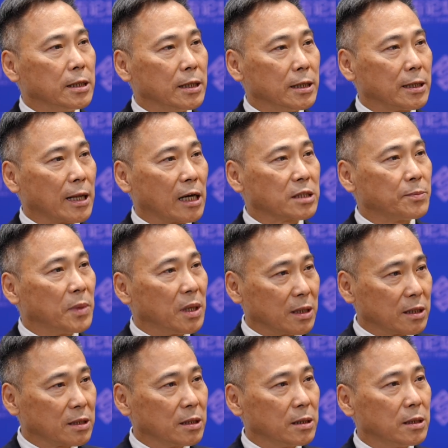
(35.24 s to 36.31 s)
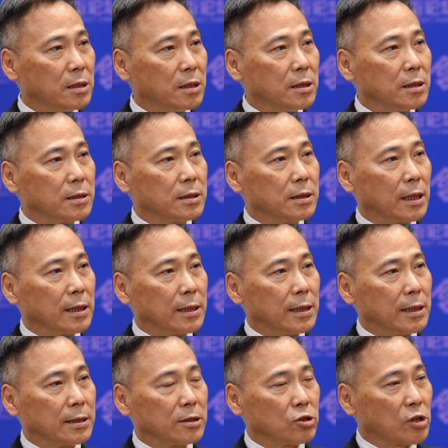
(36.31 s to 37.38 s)
In last month,
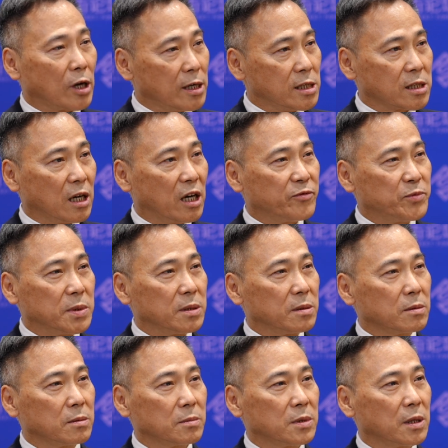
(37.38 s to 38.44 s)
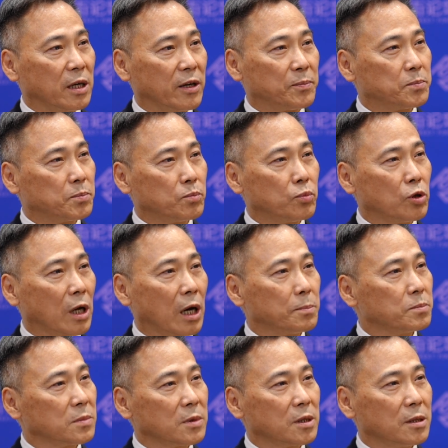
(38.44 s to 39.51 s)
the Chinese government have put
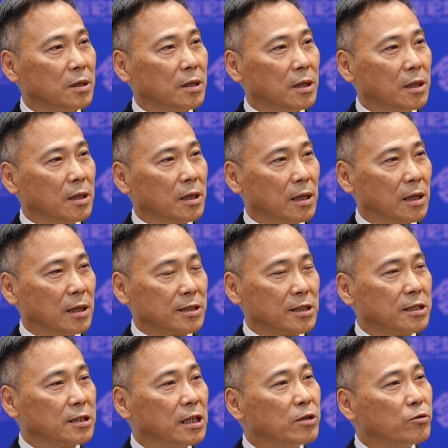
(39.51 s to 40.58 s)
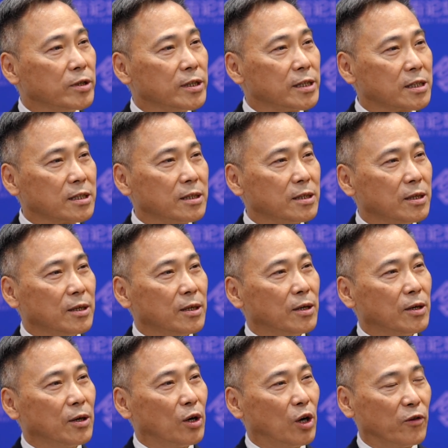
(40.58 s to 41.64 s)
up a series
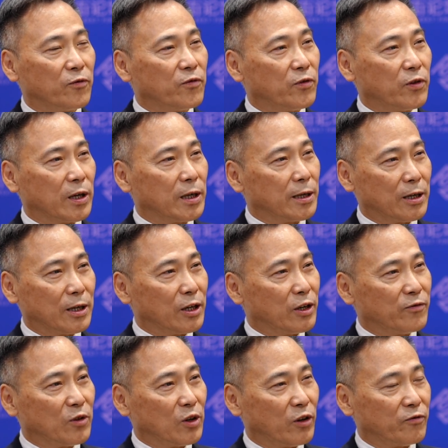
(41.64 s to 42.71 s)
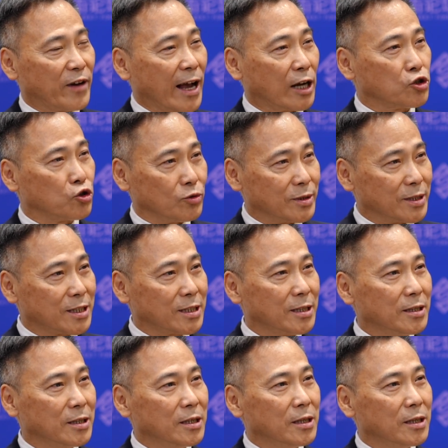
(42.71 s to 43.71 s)
of actions,